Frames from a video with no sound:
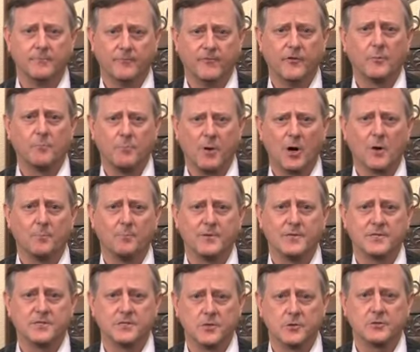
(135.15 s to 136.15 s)
for
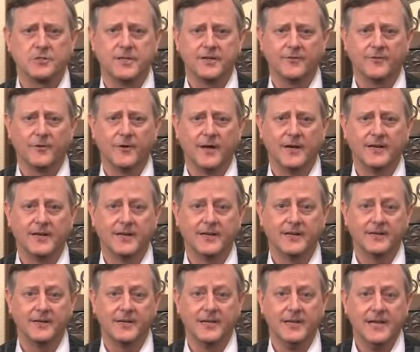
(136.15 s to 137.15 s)
purpose, searching for
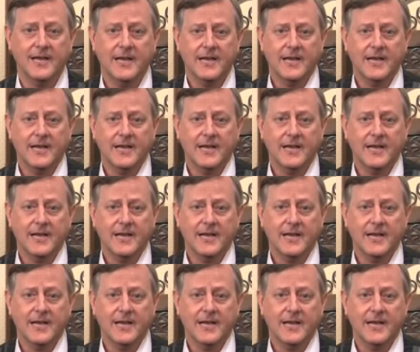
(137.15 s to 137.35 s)
identity,